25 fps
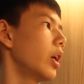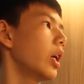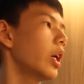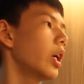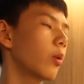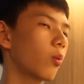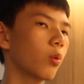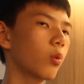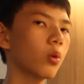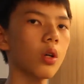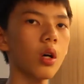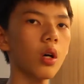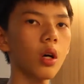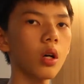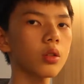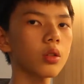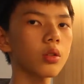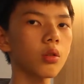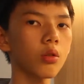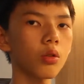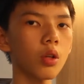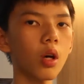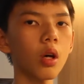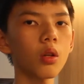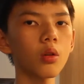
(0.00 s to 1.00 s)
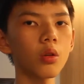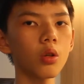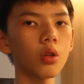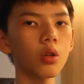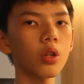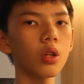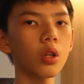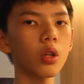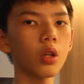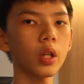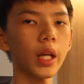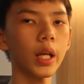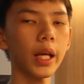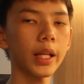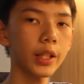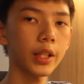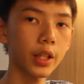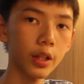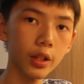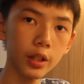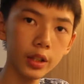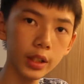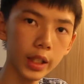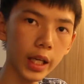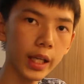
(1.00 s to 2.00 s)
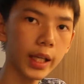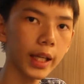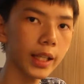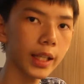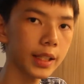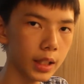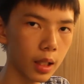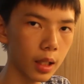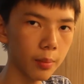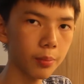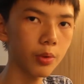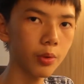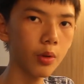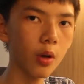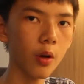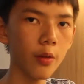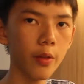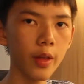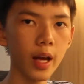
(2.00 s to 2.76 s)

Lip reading: it would also not look good. And here's an example of